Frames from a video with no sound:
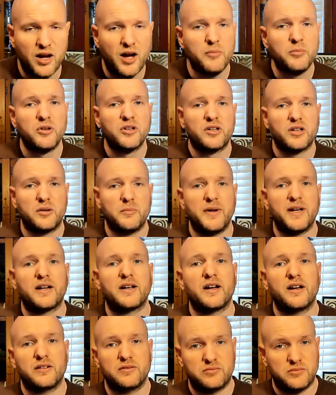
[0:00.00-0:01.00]
I'm looking to
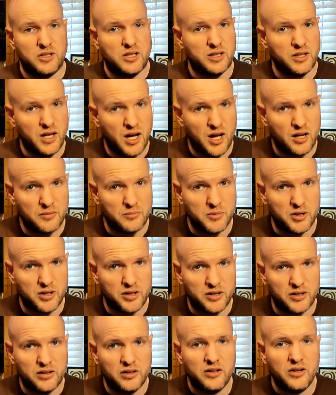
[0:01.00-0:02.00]
make a lot of
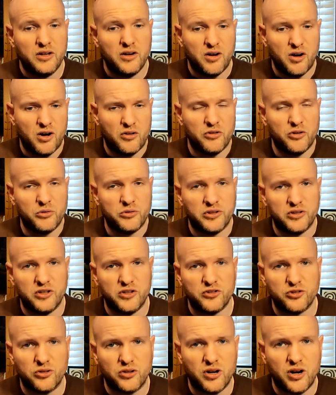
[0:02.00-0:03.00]
money on those
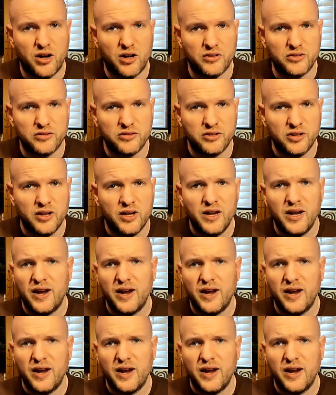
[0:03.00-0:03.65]
initial costs.